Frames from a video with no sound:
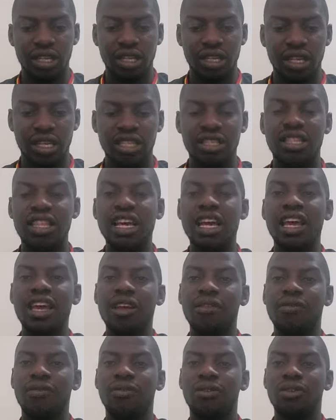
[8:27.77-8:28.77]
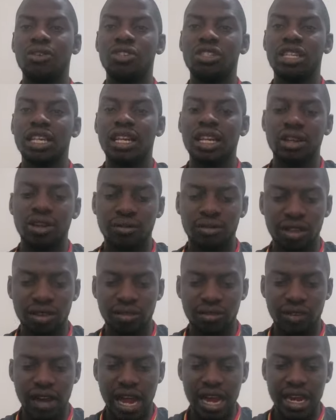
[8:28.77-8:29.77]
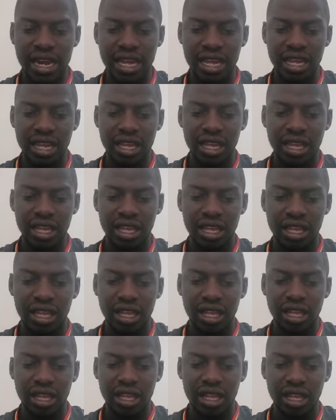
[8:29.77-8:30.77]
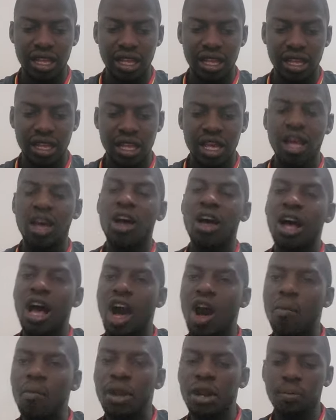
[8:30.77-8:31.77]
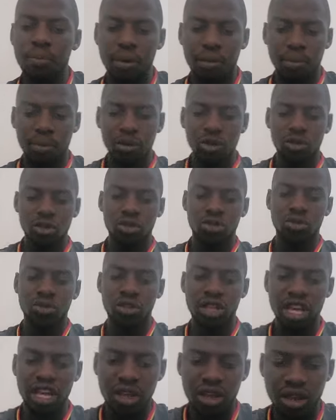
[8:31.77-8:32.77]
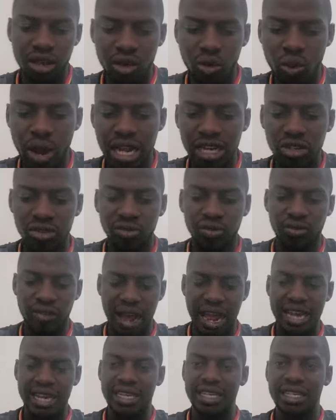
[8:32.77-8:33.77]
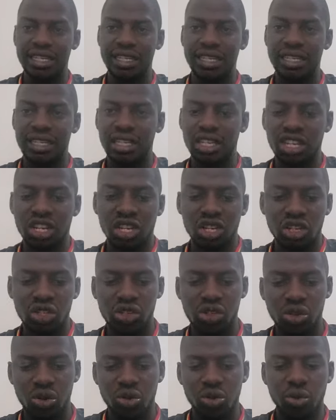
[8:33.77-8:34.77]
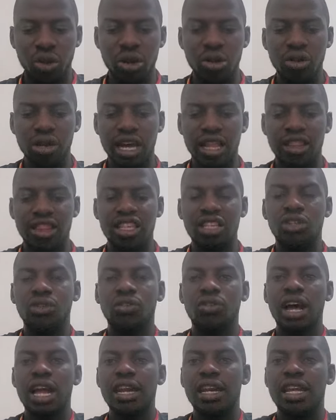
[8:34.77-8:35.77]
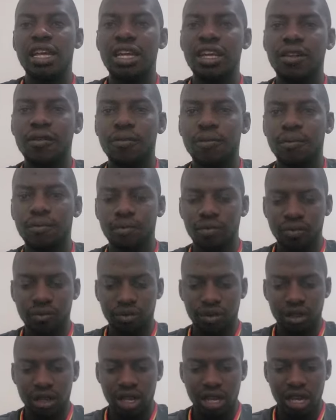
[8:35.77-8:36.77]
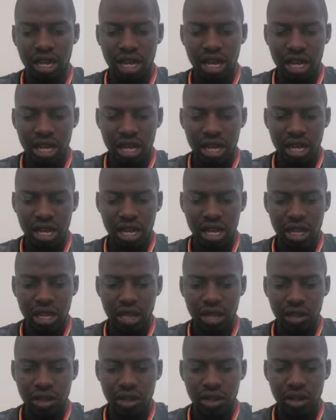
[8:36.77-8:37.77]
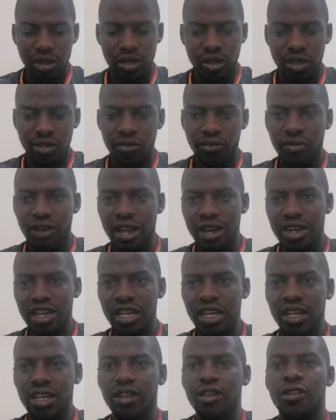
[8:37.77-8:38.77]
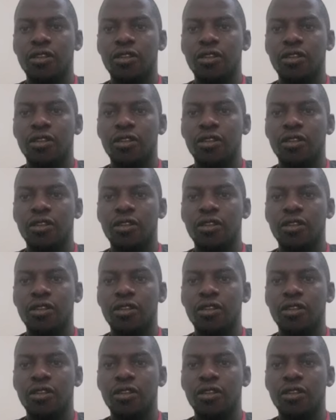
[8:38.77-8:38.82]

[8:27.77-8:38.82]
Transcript: Is there a floor ceiling of the funding? How many proposals do they want to fund? So when you look at this funding, the funding,